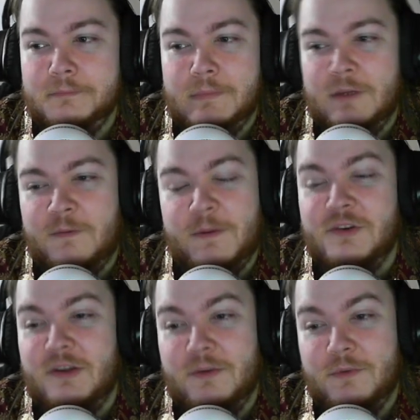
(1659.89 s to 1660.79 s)

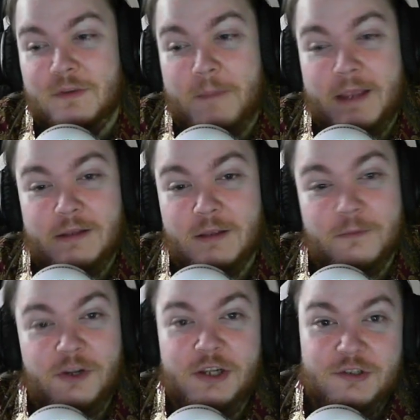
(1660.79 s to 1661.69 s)
Especially because he was demanding the
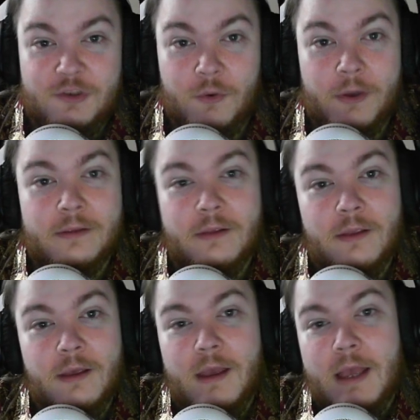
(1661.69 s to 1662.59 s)
British do it.
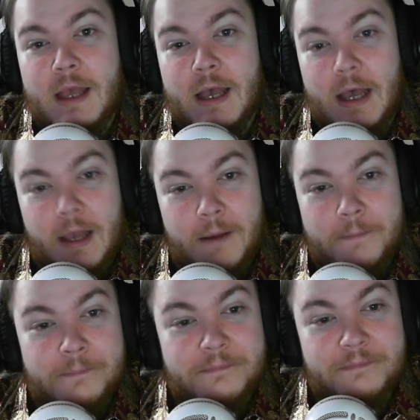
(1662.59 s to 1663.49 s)

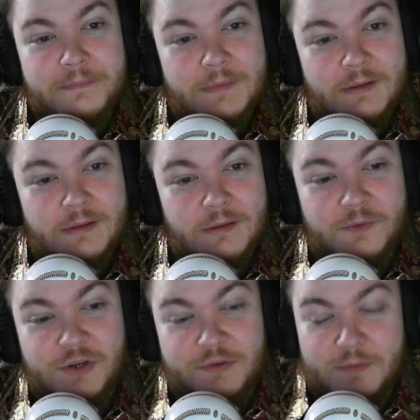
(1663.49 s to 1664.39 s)
The
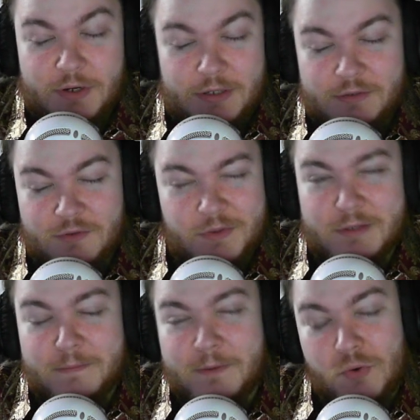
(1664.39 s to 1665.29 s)
British weren't going to do what
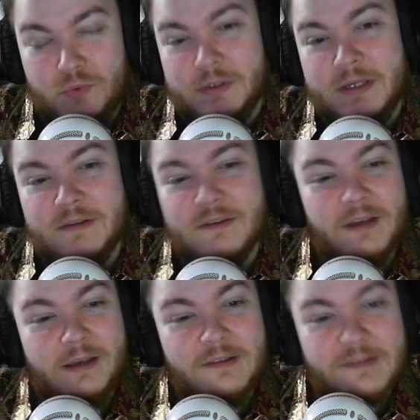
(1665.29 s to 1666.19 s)
Napoleon
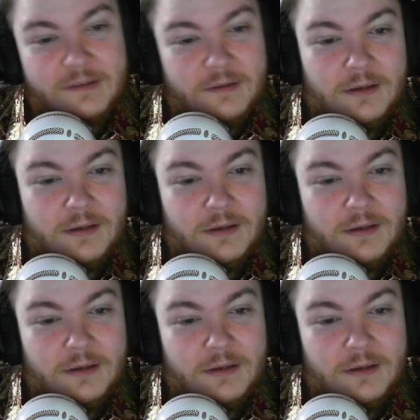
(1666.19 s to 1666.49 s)
says.